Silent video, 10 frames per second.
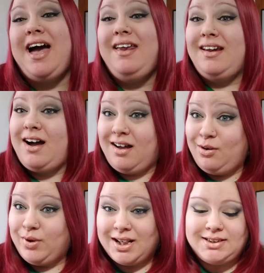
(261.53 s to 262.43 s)
and
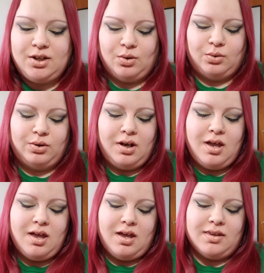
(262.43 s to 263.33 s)
when I say gold,
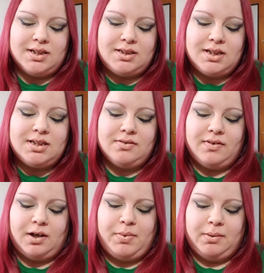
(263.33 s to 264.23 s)
this is
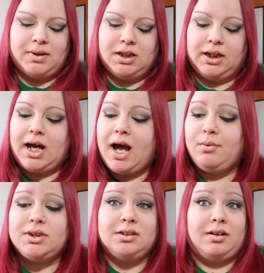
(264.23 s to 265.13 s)
very pigmented. Like, I
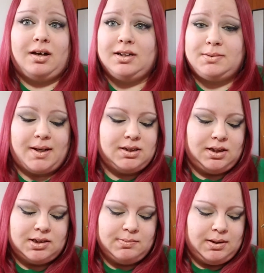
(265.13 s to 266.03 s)
was not expecting
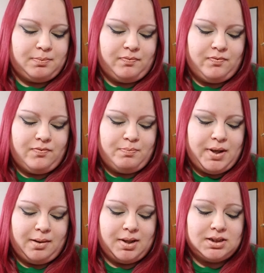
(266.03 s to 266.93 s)
it to be
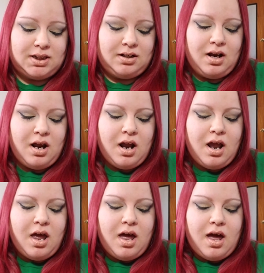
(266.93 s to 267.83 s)
pigmented,
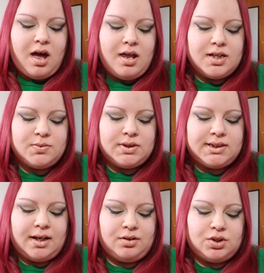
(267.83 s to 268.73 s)
and this was
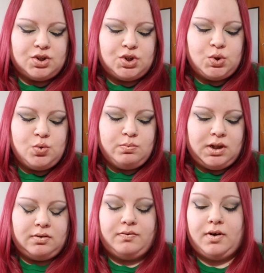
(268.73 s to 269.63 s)
sent to me
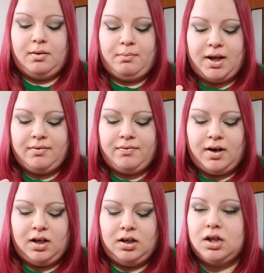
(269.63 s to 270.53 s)
from my
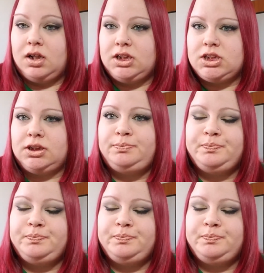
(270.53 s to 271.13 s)
friend Alicia.